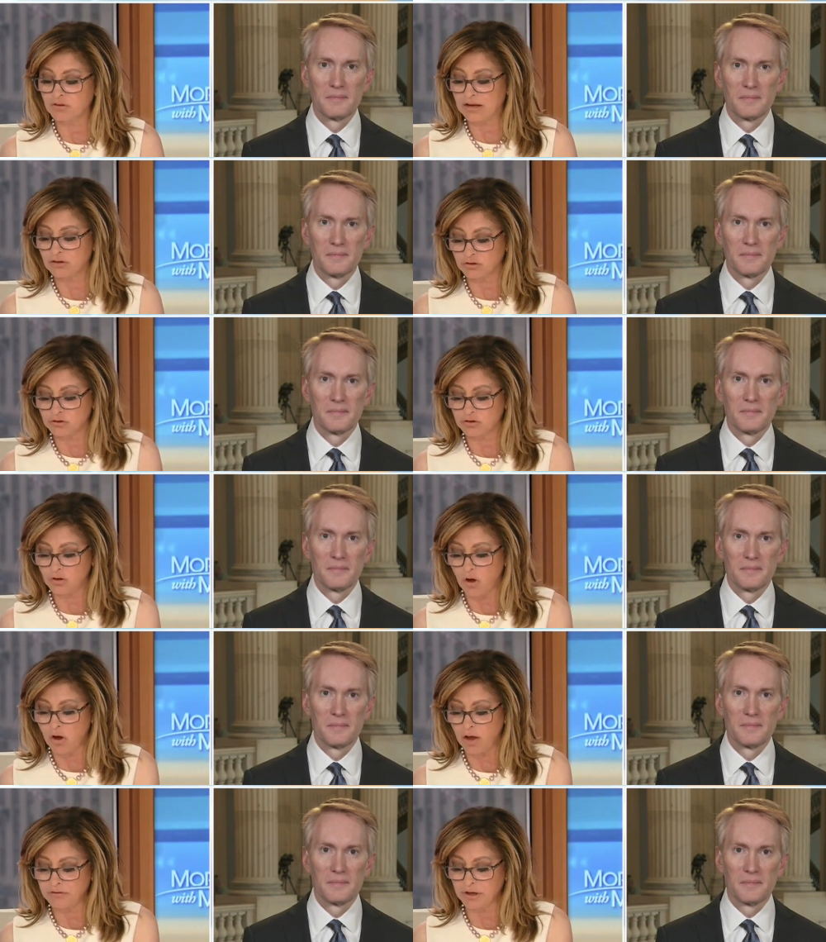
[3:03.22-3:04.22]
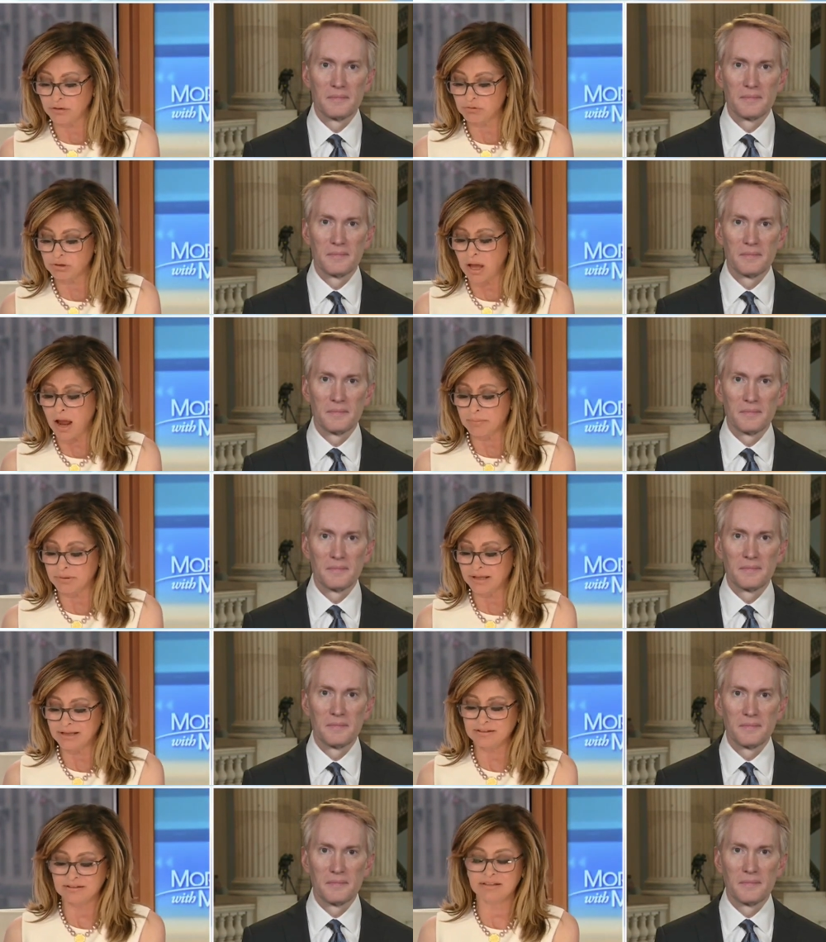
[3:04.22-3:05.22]
Speaker 1: sanctions law, the unreliable
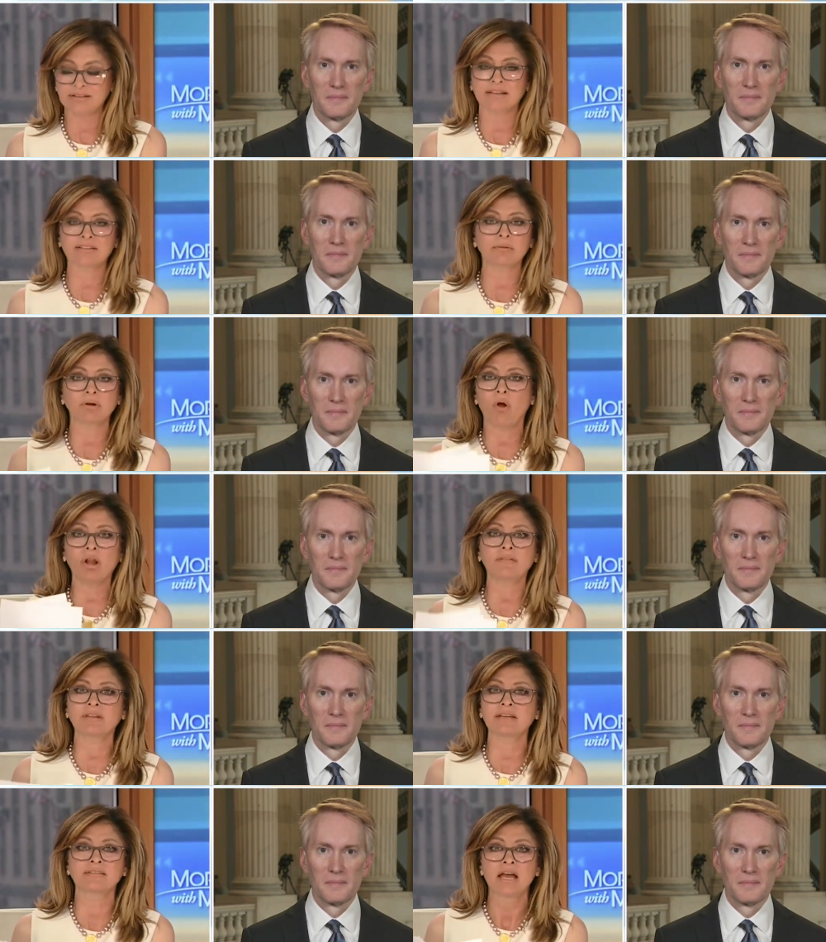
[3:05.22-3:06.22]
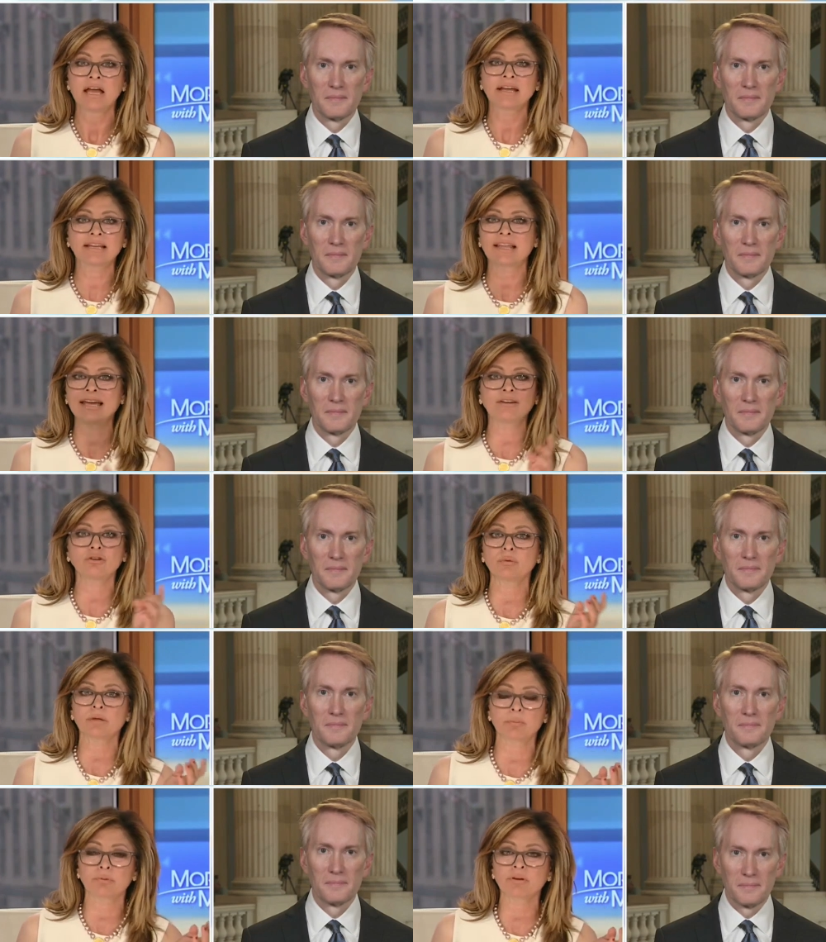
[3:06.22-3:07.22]
entities list. I mean, all of these can land
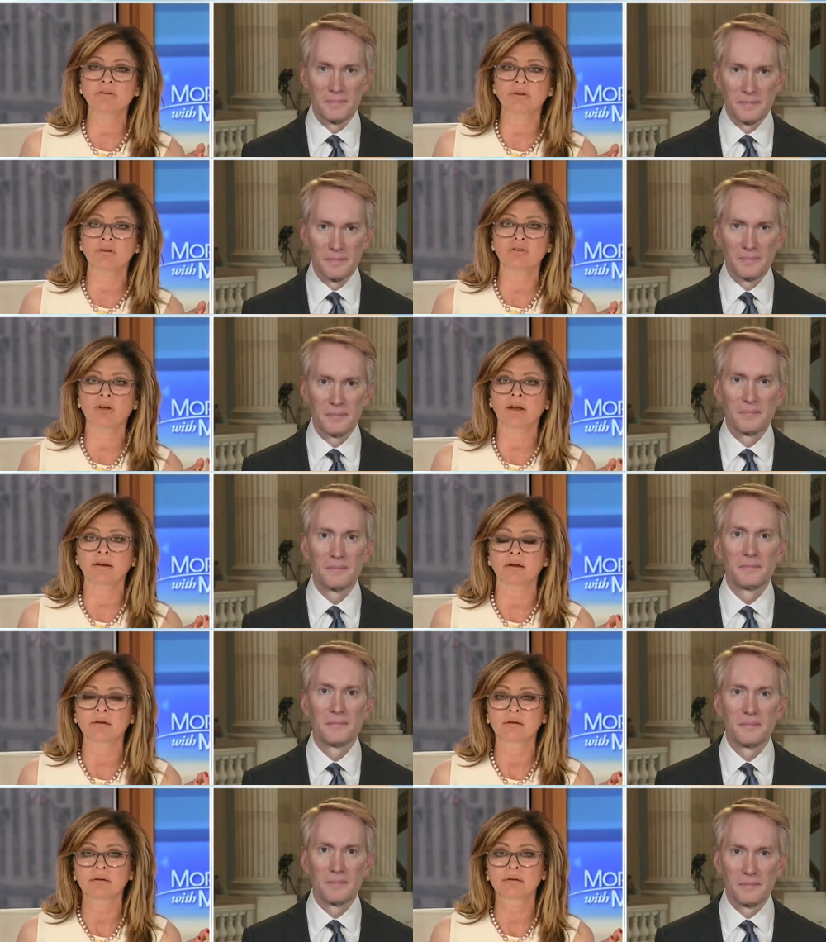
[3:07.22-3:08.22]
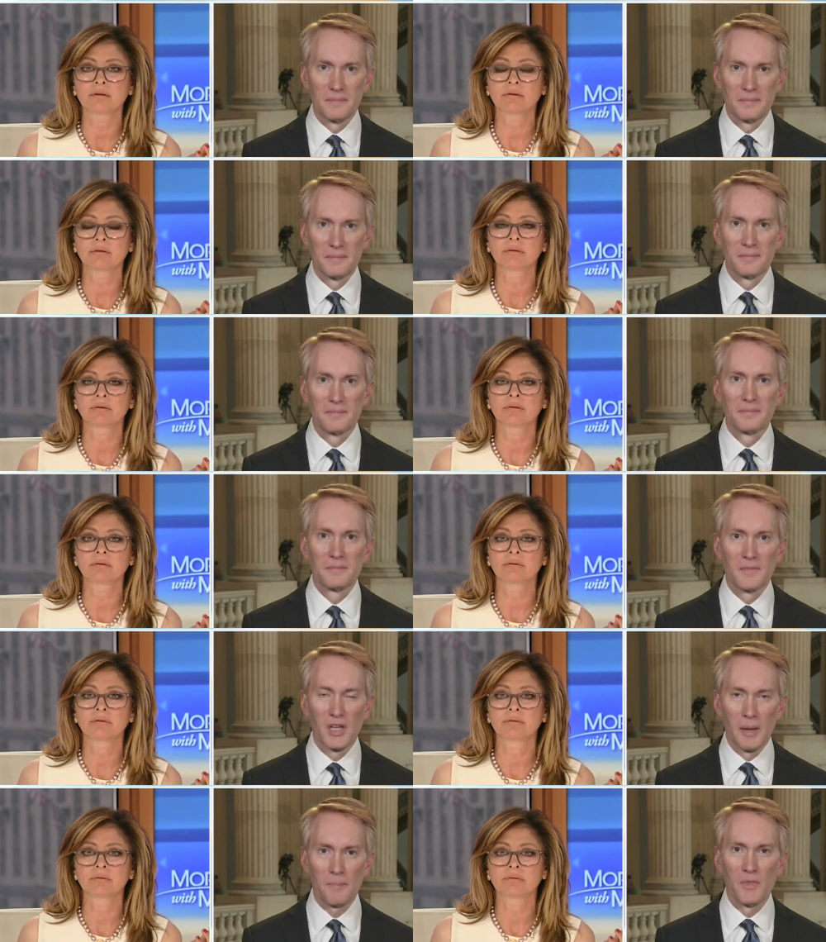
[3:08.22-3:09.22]
you in a prison in China.
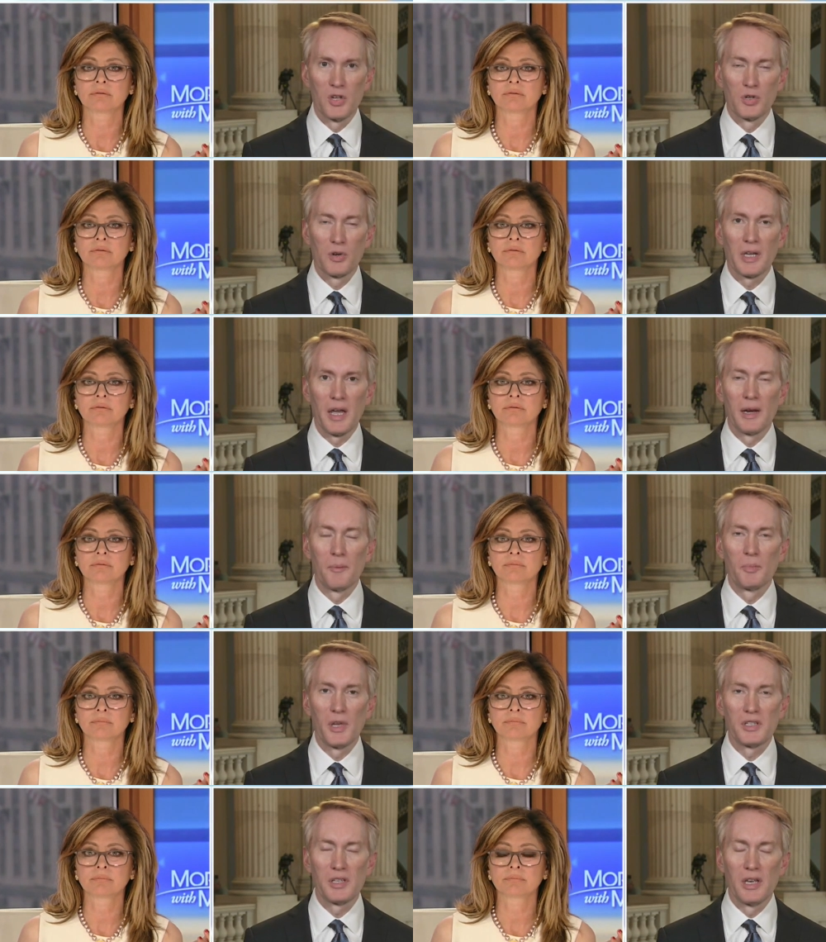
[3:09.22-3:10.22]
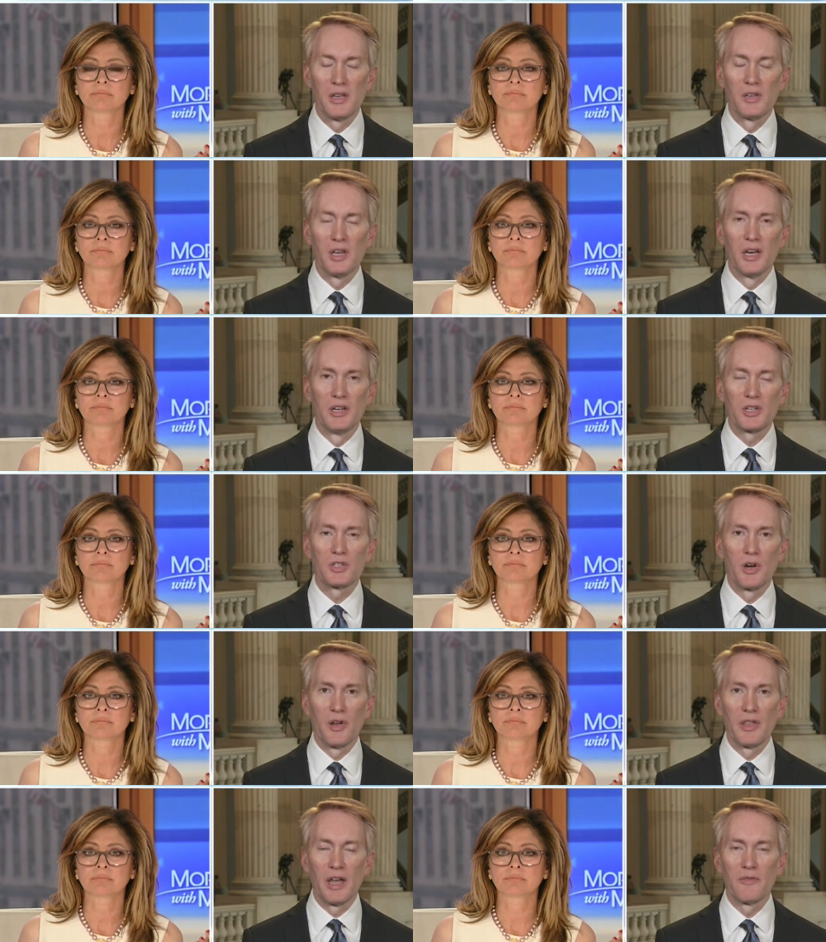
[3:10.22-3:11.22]
Speaker 2: Yep, they sure can. And plus, in, in,
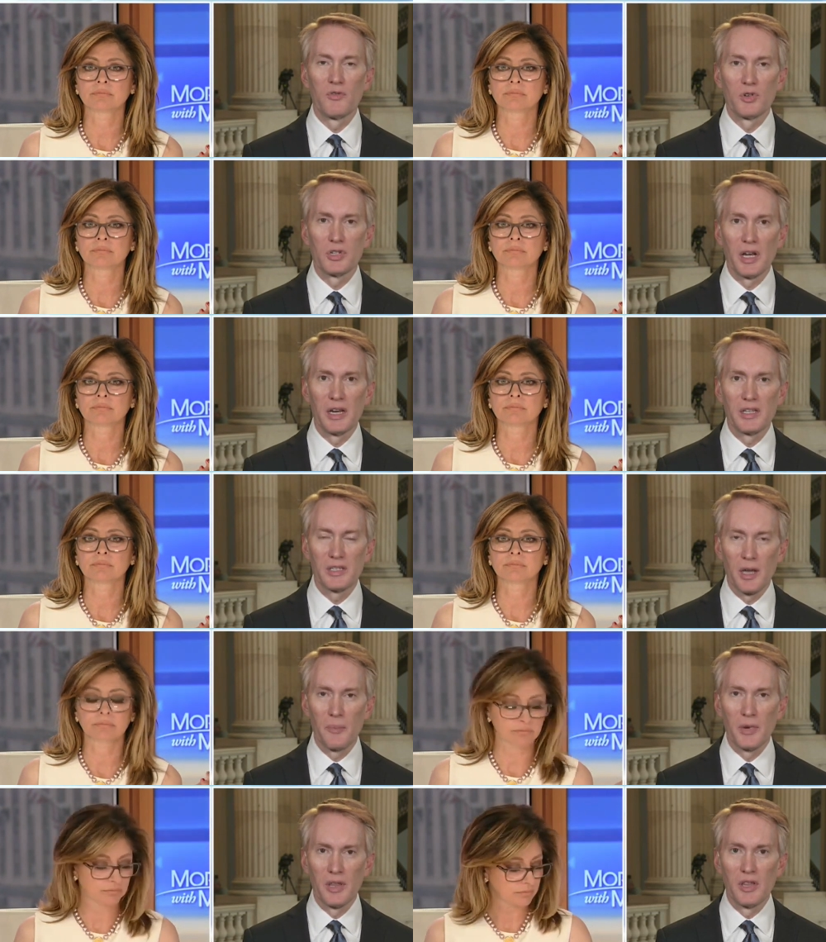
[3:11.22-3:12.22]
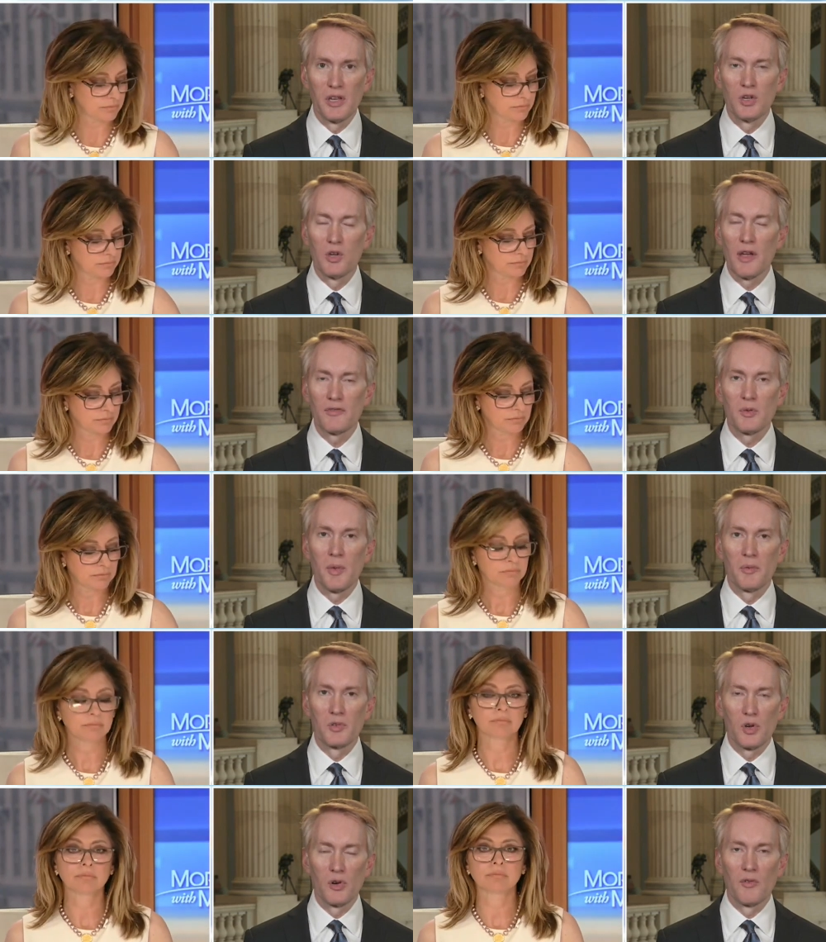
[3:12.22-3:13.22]
addition to all that, if you're a Chinese company, then you have to be
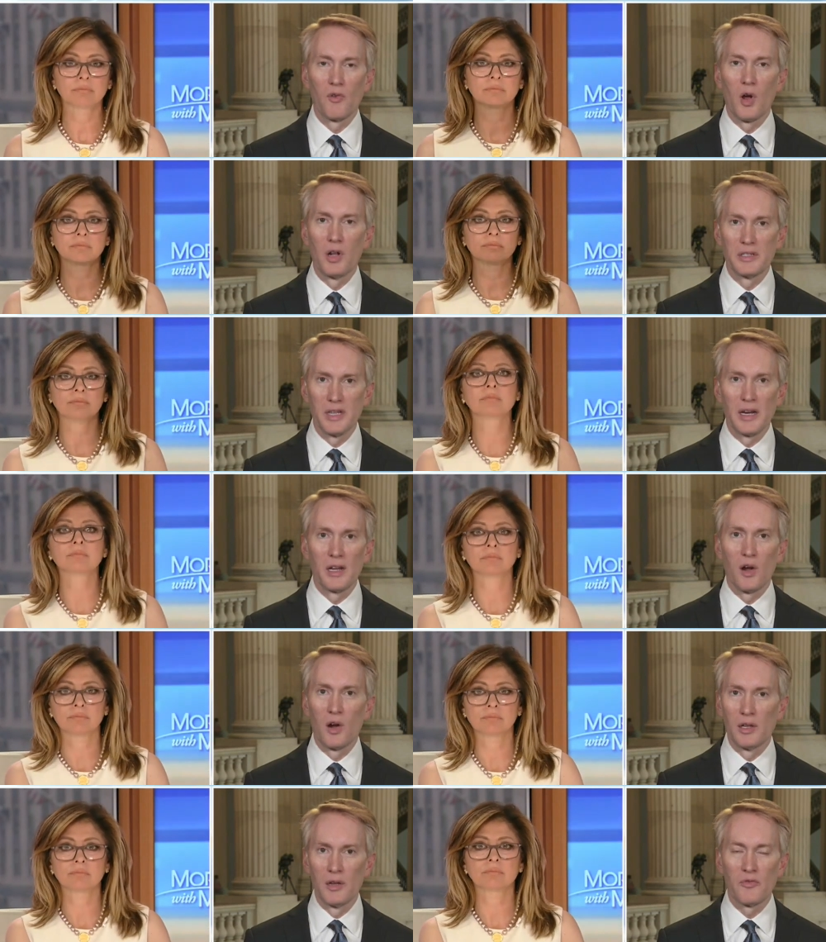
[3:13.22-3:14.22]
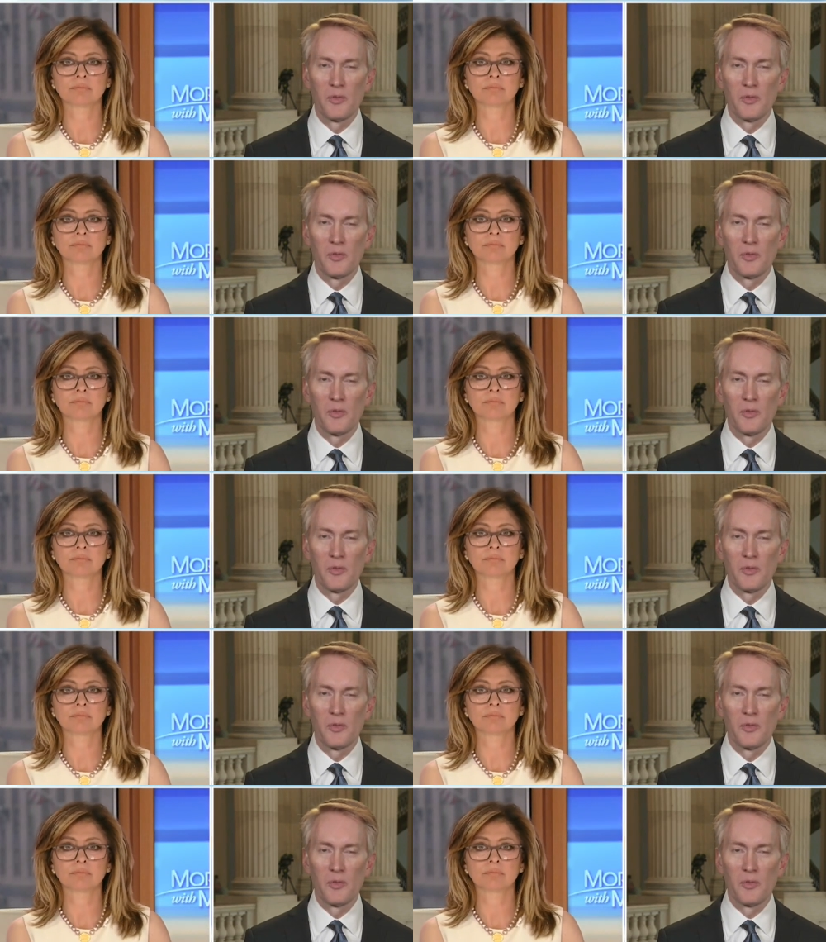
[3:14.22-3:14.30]
able to turn over all data, all